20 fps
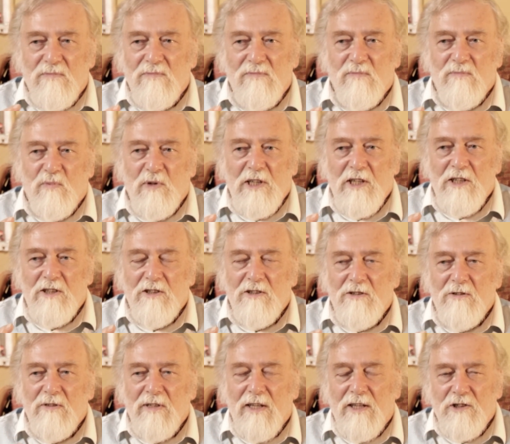We need to
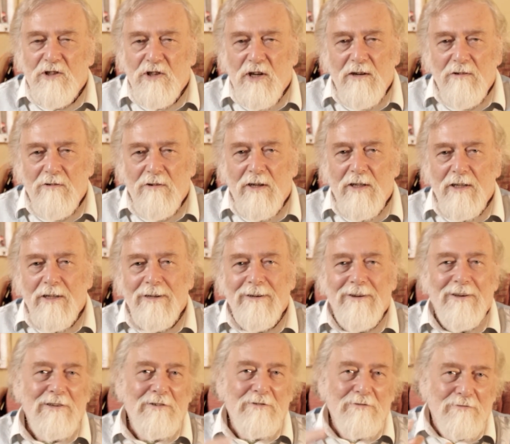do that generally in
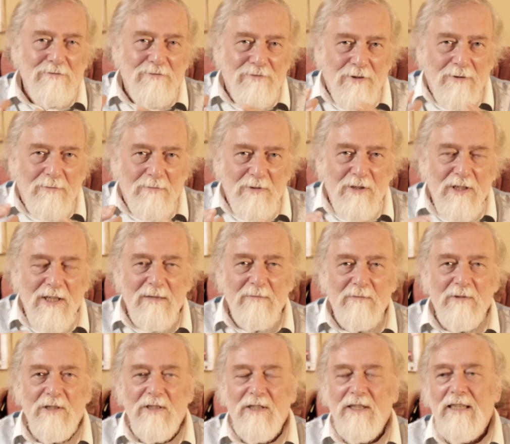life from
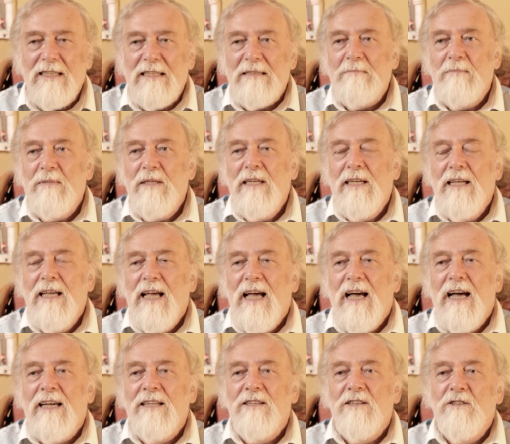time to time.
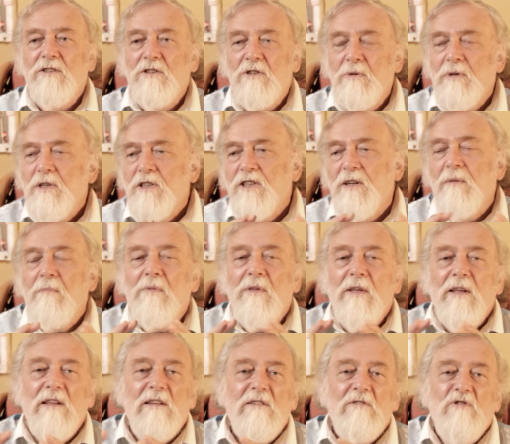And doing
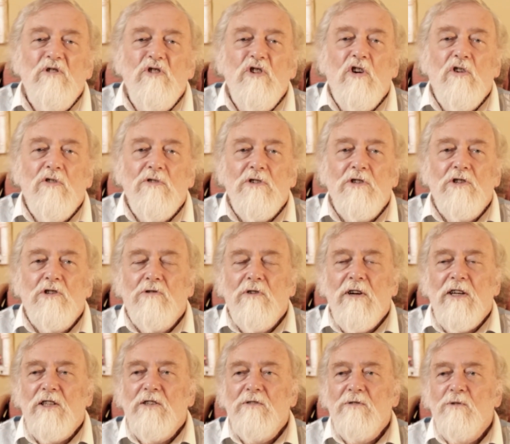something
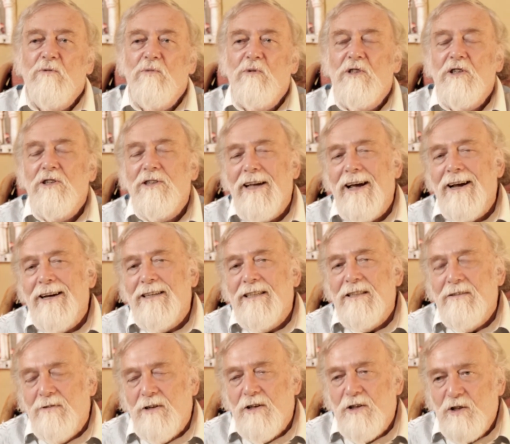non-stressful, which is
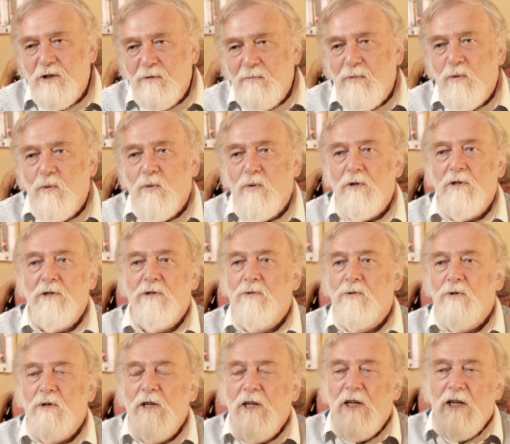active, like sport
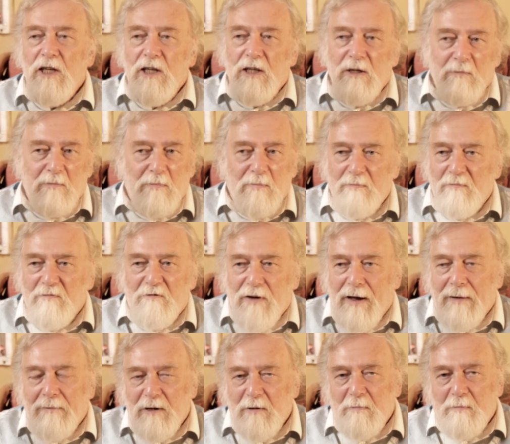or
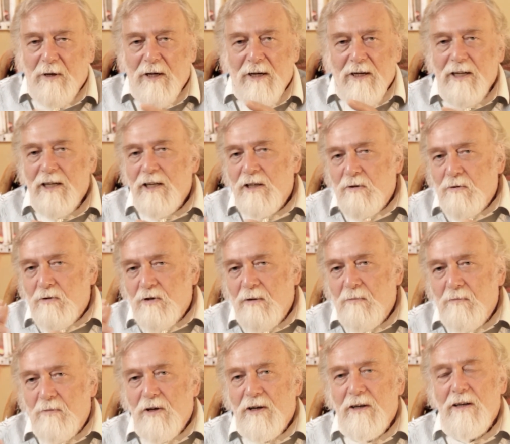family picnics or
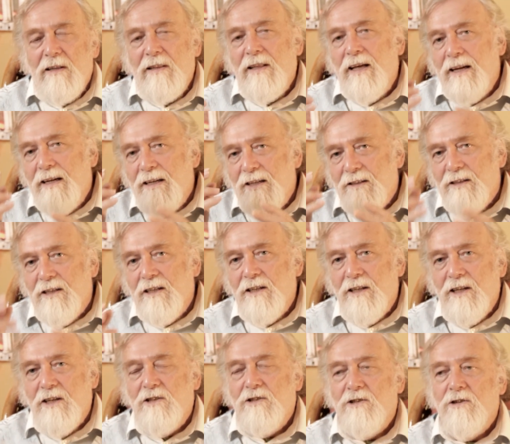something like that,
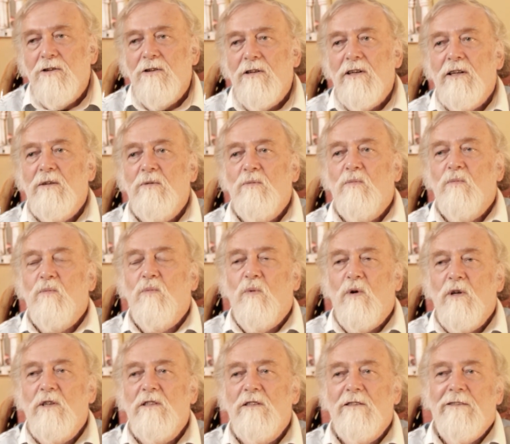is certainly
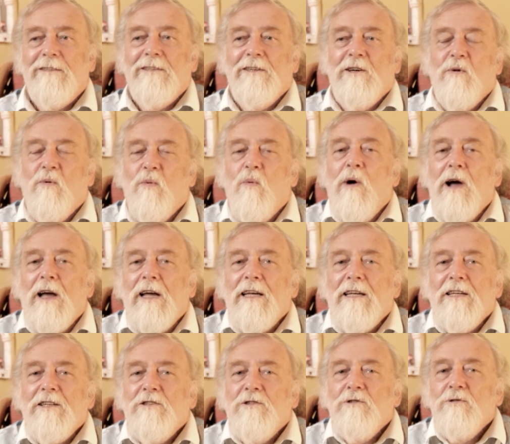one
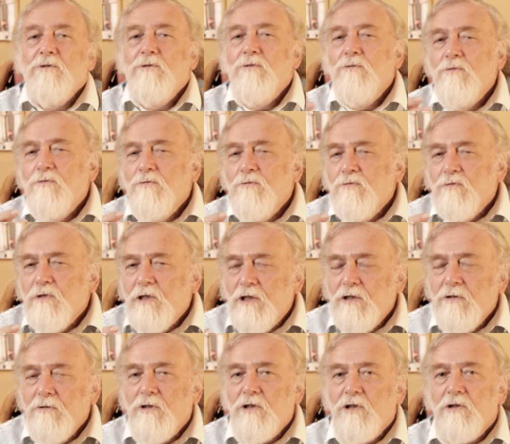way to
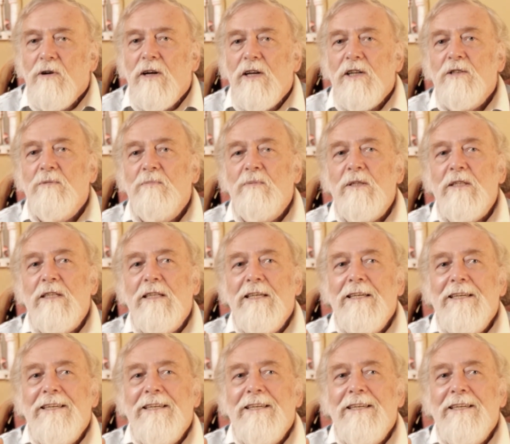reduce stress. But